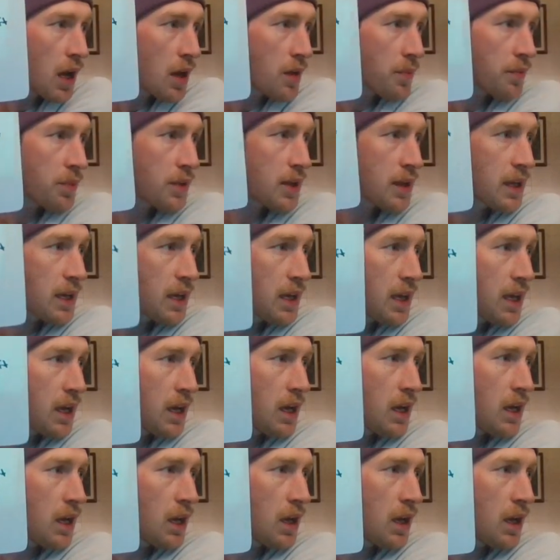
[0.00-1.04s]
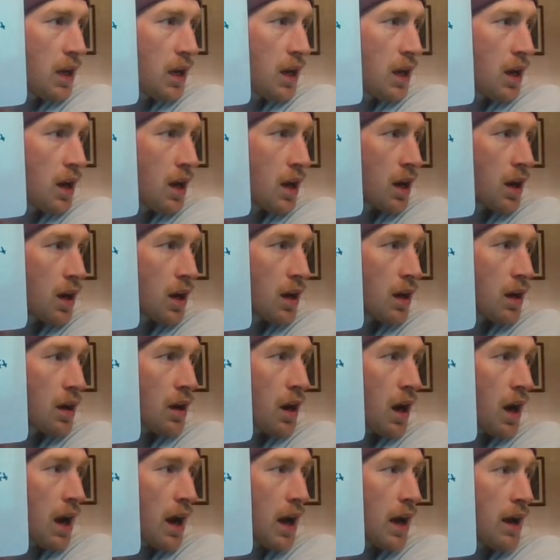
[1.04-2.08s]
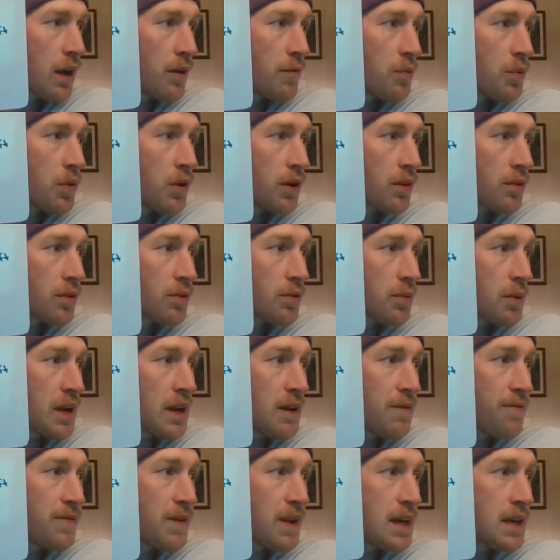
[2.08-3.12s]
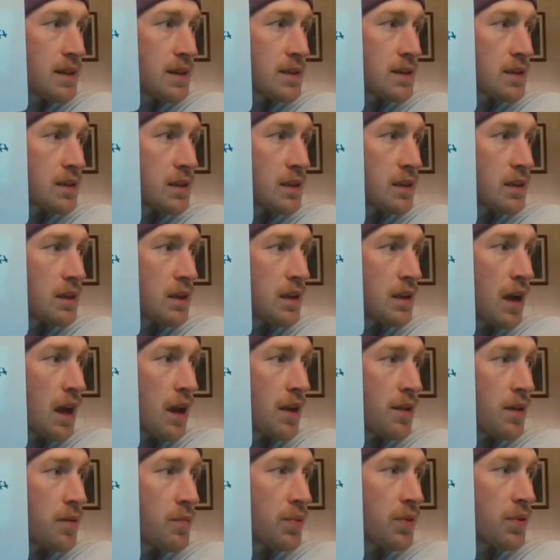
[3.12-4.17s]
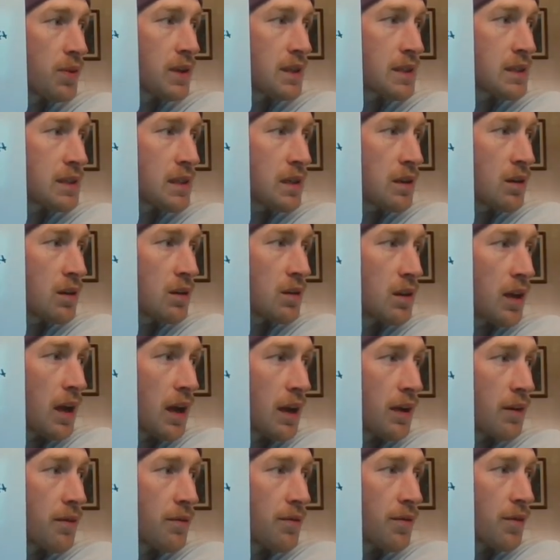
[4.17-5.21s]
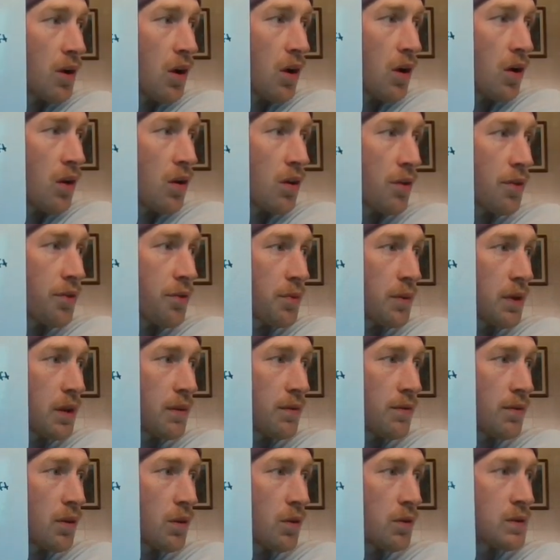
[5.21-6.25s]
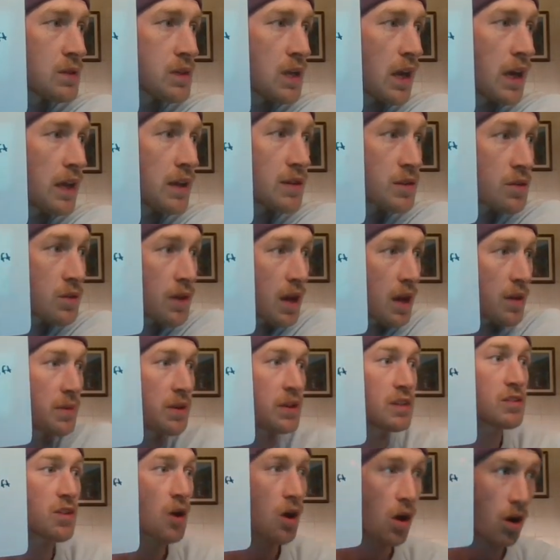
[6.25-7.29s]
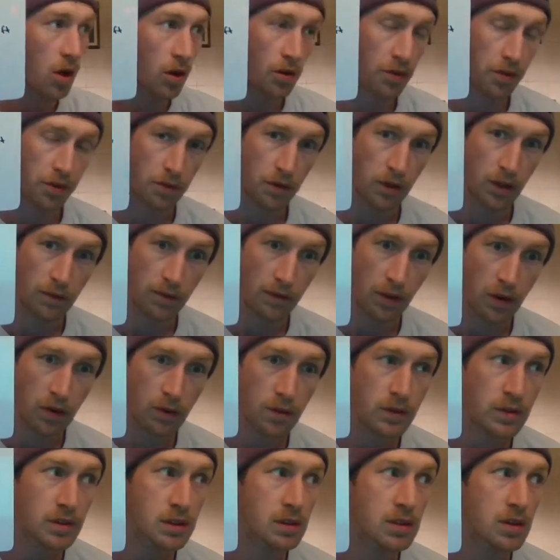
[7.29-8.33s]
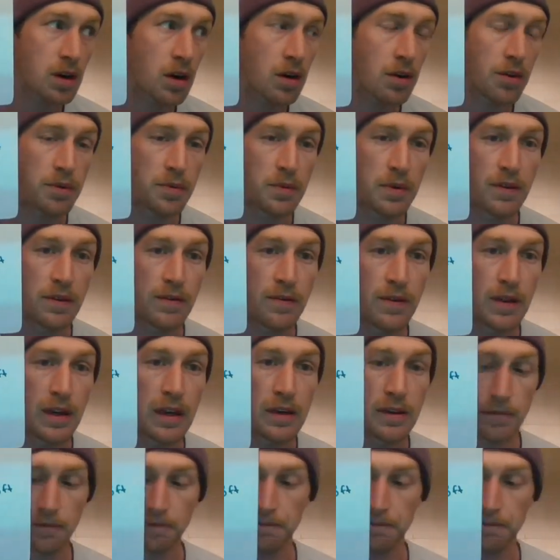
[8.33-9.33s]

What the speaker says: here, I put 3 feet and then put a single line for all 3 of those lines. So that means all 3 of those are 3 feet.